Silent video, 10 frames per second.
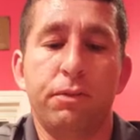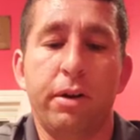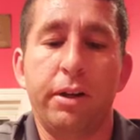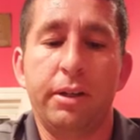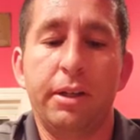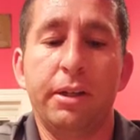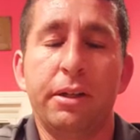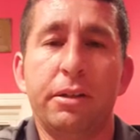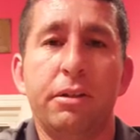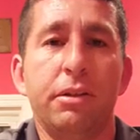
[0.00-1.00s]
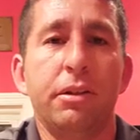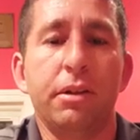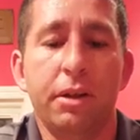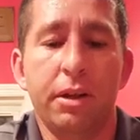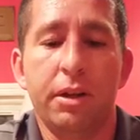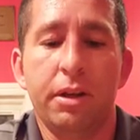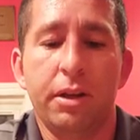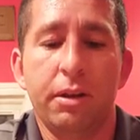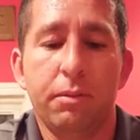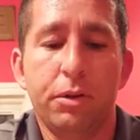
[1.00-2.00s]
Frank Kids,
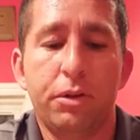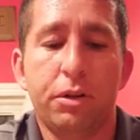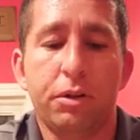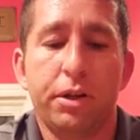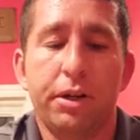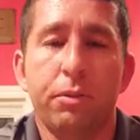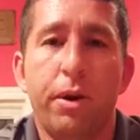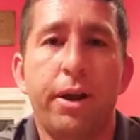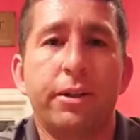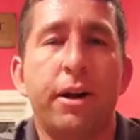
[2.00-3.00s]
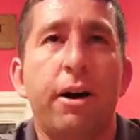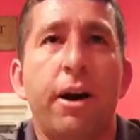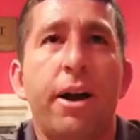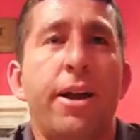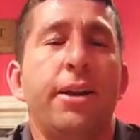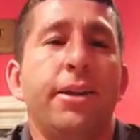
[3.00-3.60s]
Mr. Get It While It's Hot.